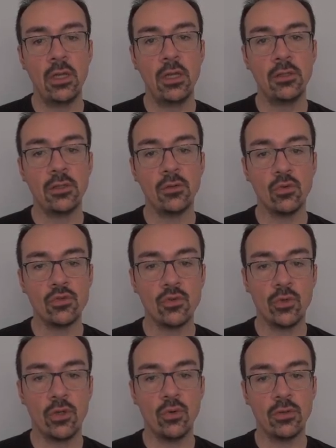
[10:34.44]
that also
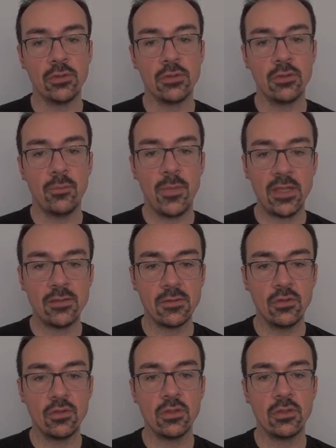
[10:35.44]
records the
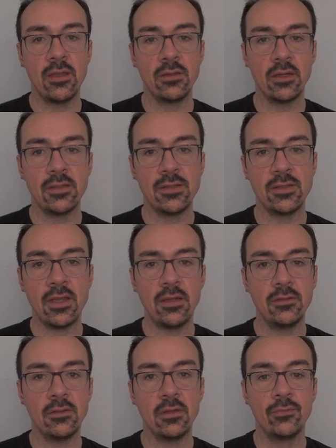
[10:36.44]
message that is
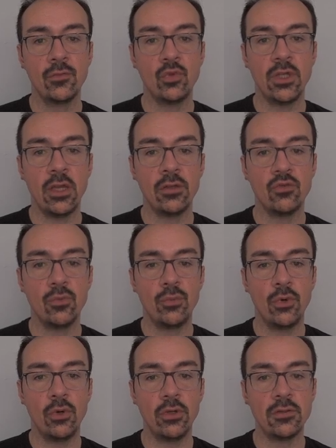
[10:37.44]
sent to the entry
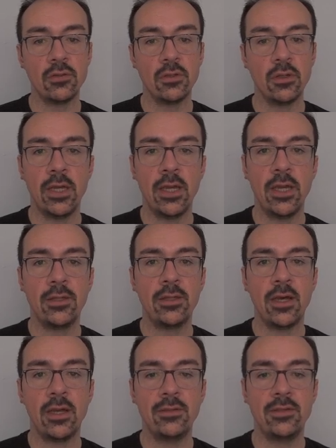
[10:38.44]
point. And
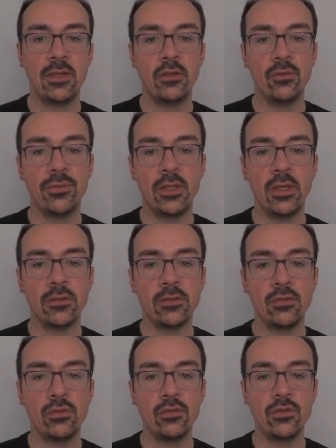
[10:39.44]
at the end of the
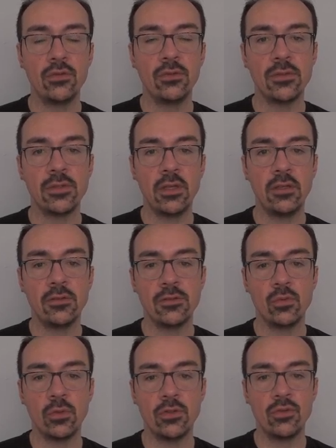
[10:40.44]
execution, the state is
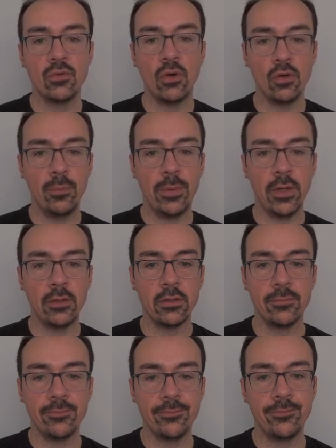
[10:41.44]
switched to occupied.
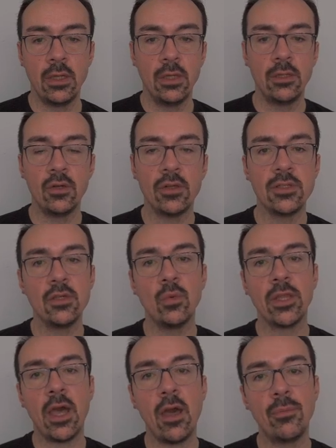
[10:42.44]
Now let's see what
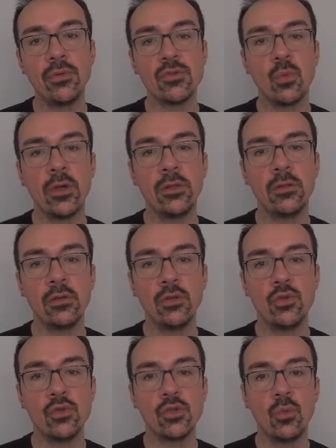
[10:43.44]
happens when a
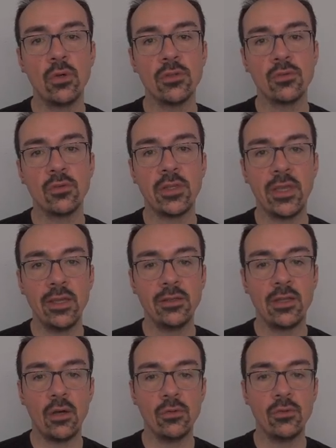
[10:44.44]
user wants to take
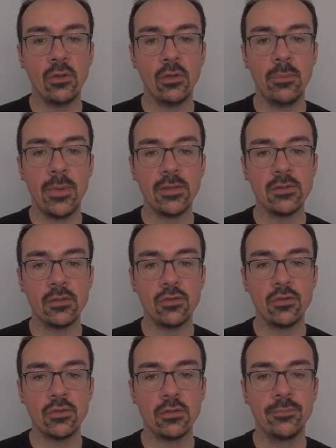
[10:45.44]
down a
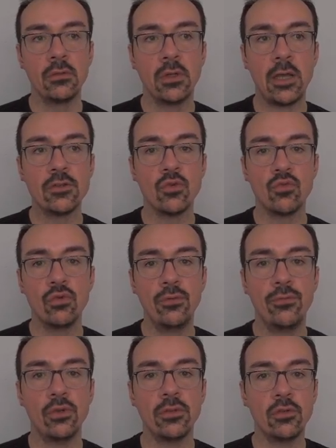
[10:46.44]
message. As a rule
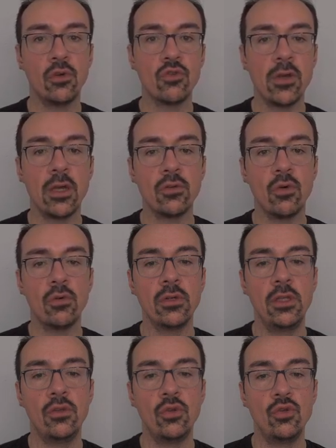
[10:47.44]
for this contract,
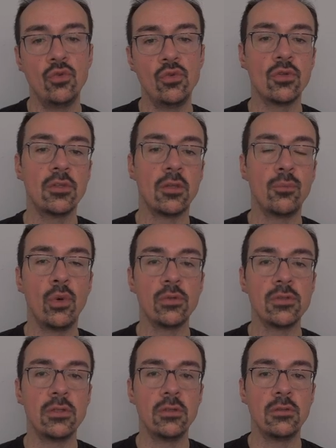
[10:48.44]
only the user that
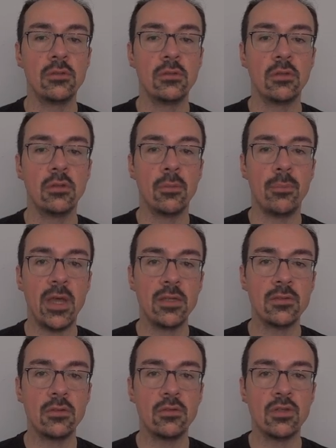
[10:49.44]
posted the
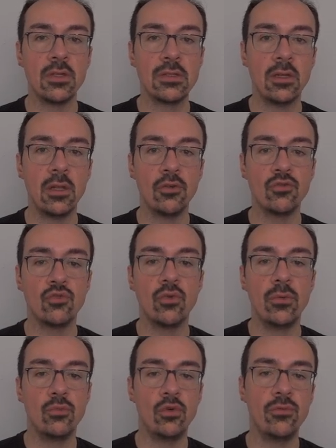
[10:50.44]
message is allowed to
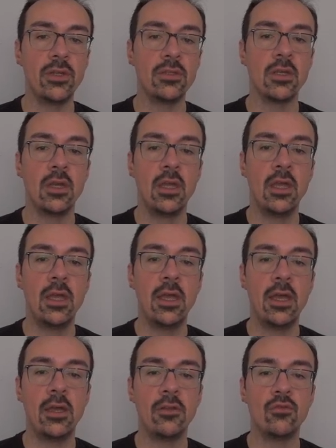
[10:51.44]
remove it
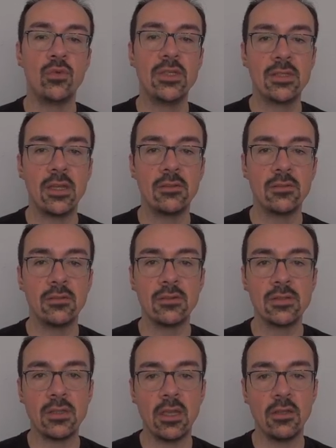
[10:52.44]
and reset the
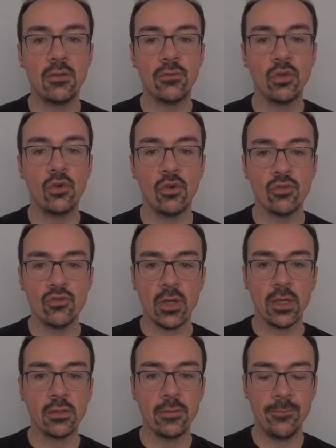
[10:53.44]
state of the
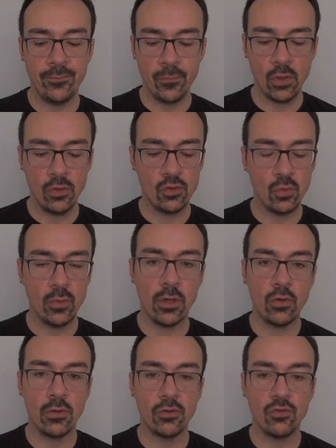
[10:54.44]
contract. So we are
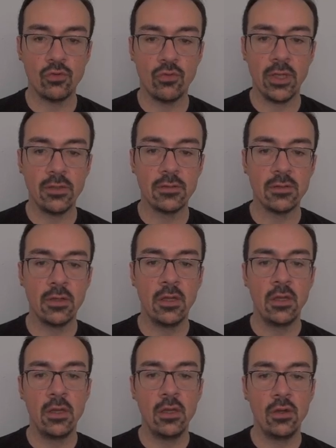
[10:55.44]
going to create
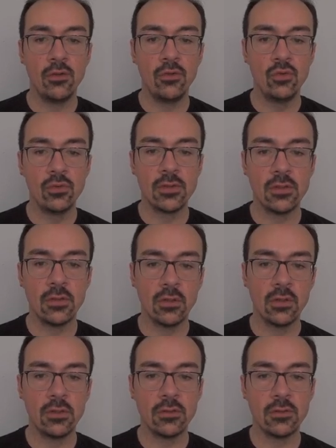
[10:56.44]
a new
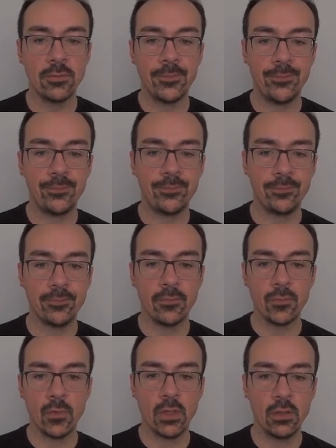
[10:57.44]
circuit.
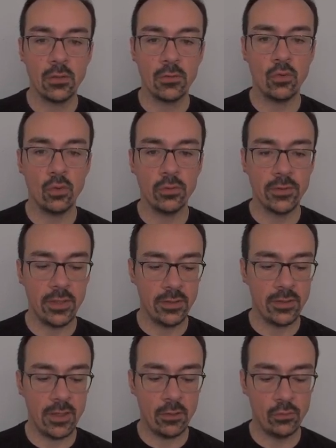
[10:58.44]
It's called
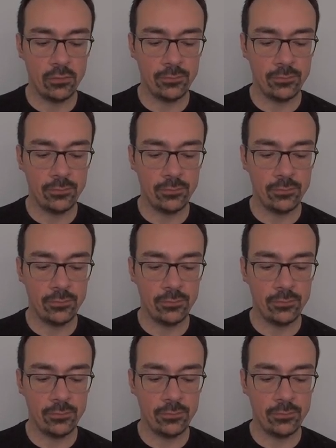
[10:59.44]
takedown.